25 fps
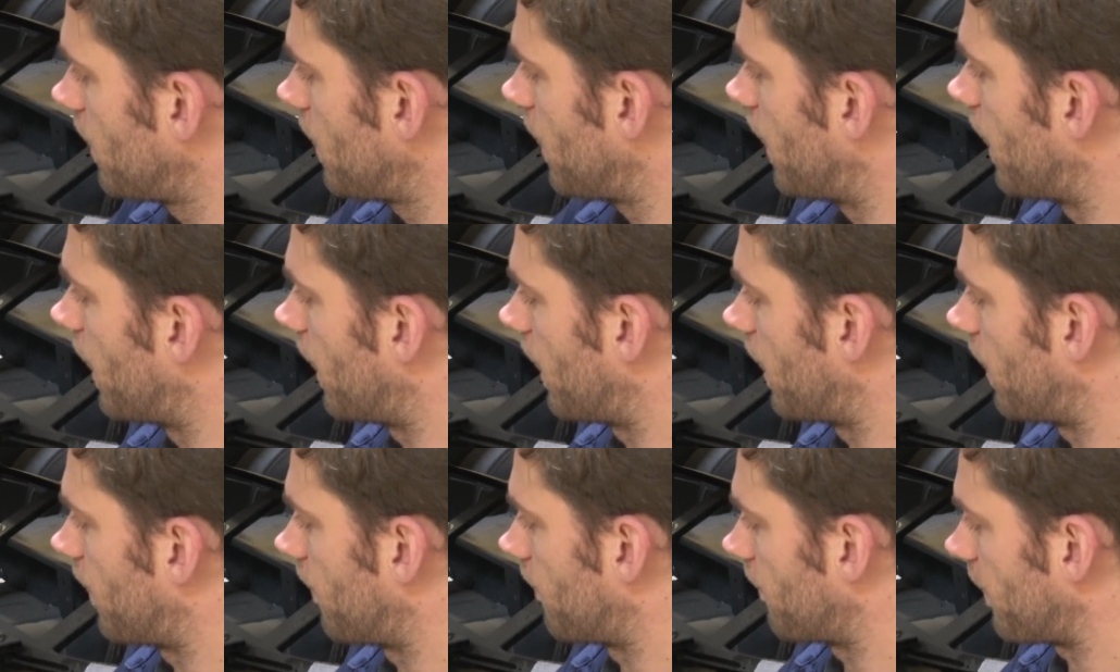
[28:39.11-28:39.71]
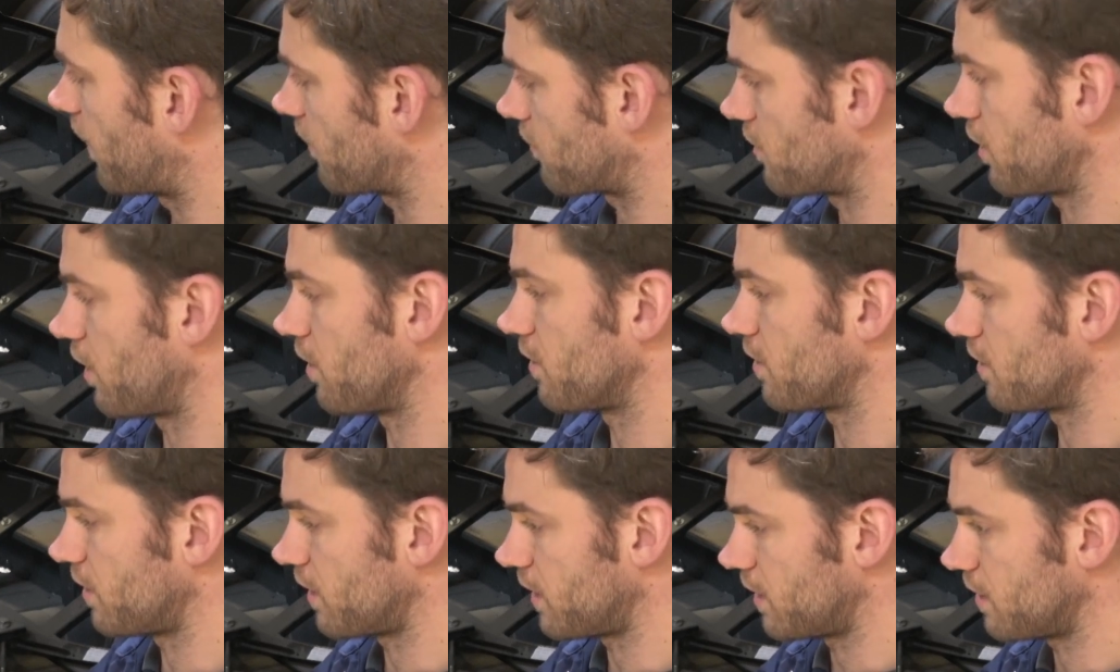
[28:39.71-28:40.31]
I've
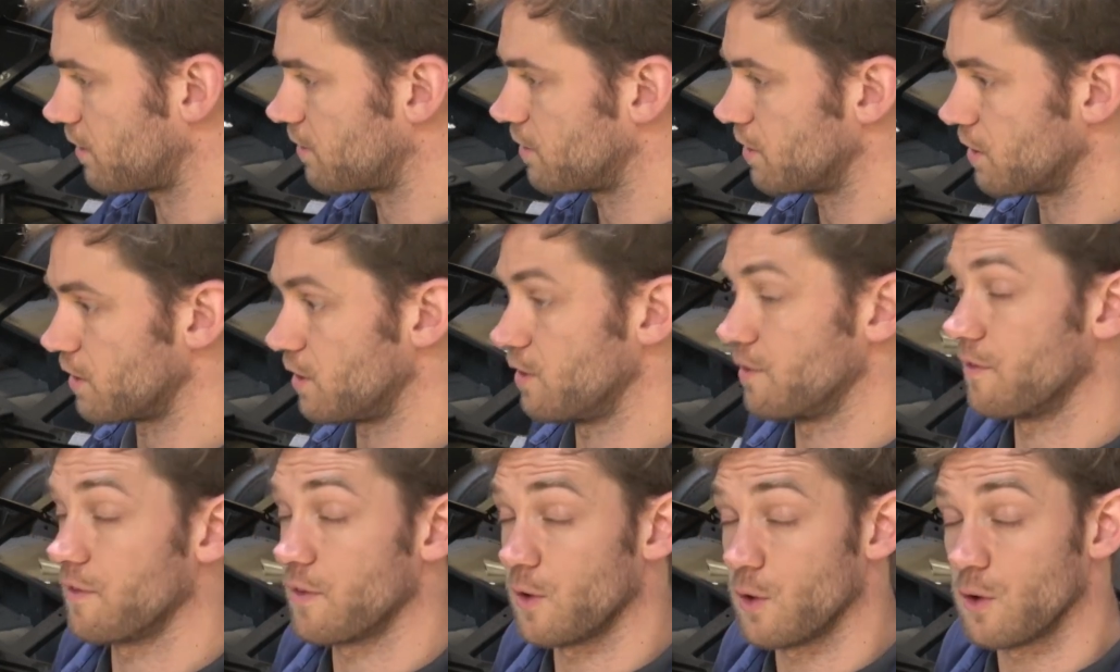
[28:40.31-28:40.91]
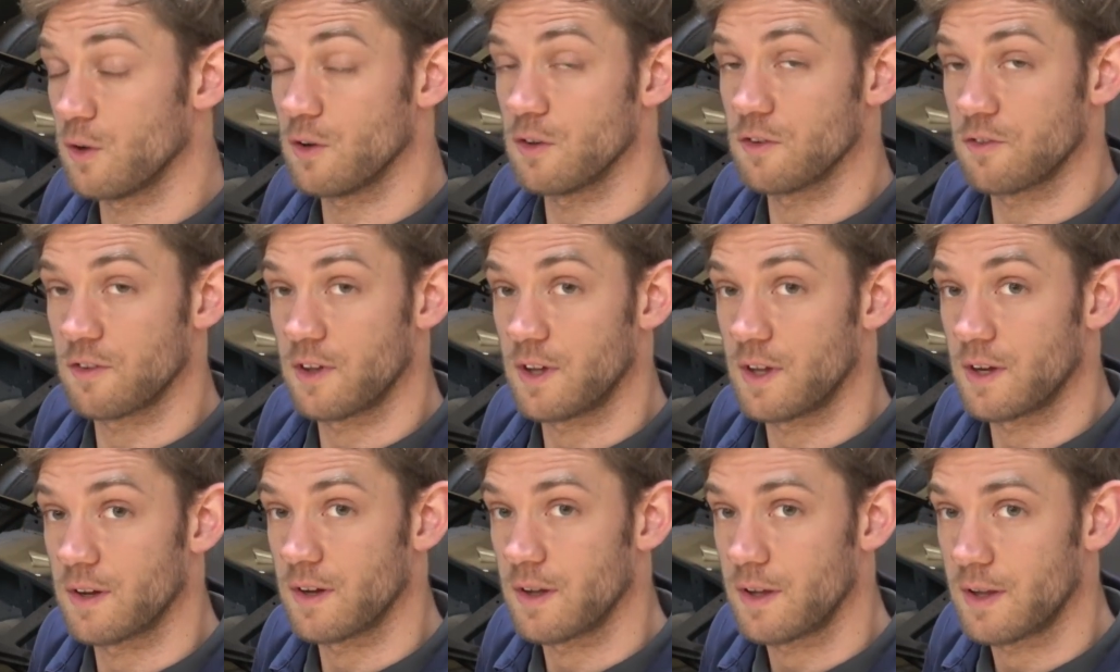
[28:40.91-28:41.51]
got the new floors
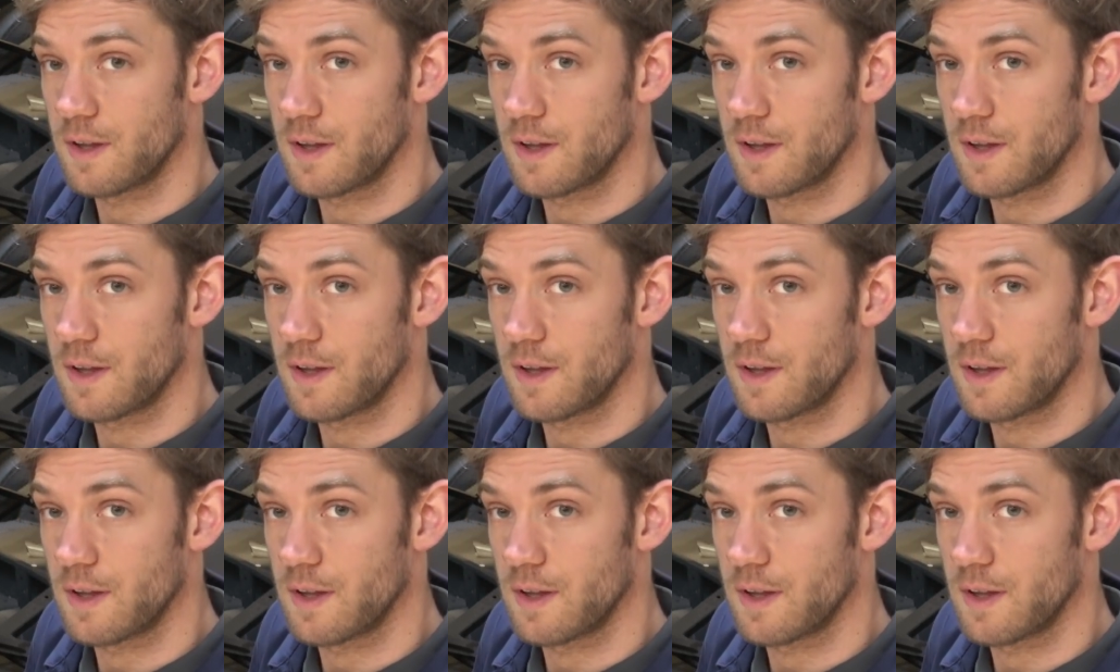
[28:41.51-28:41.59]
in,